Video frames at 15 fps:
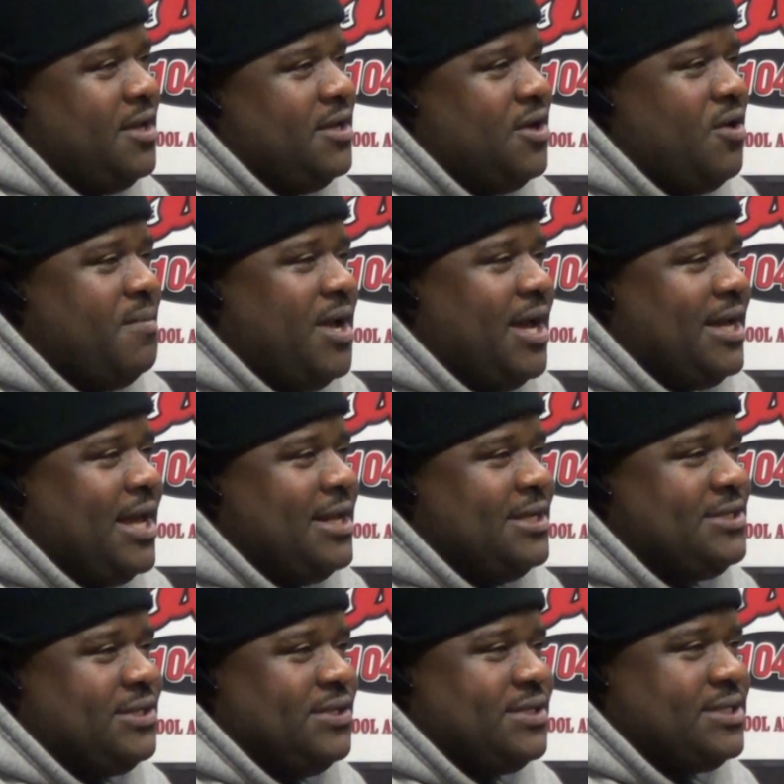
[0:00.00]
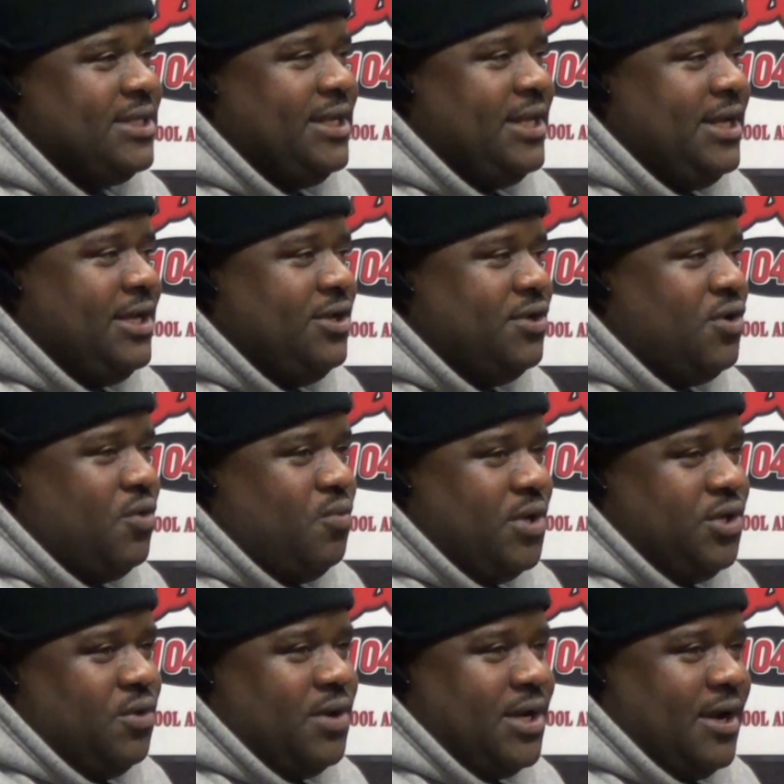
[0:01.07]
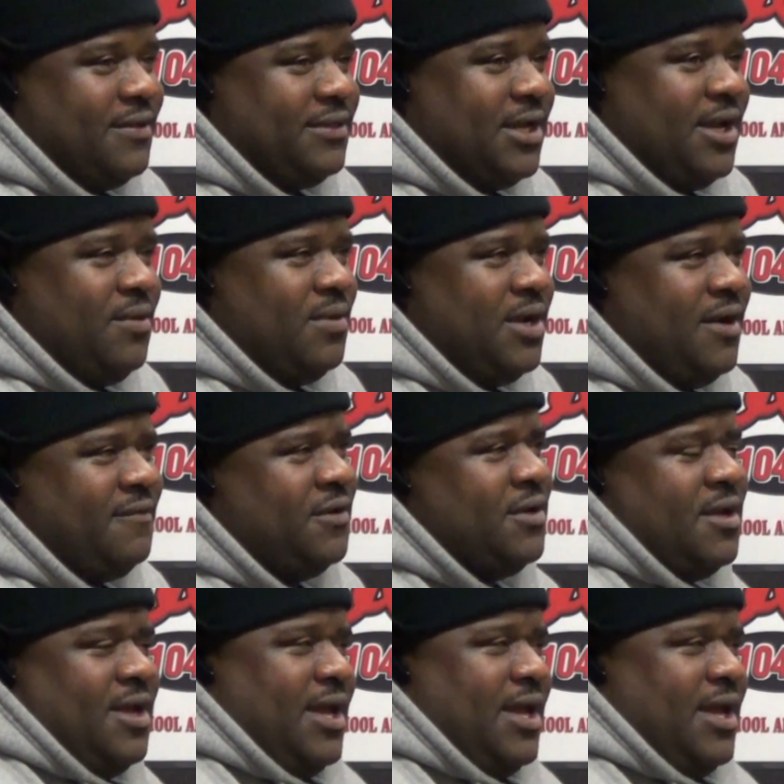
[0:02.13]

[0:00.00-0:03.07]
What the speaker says: yo, man, I got this little CD, you know, we doing our thing, whatever.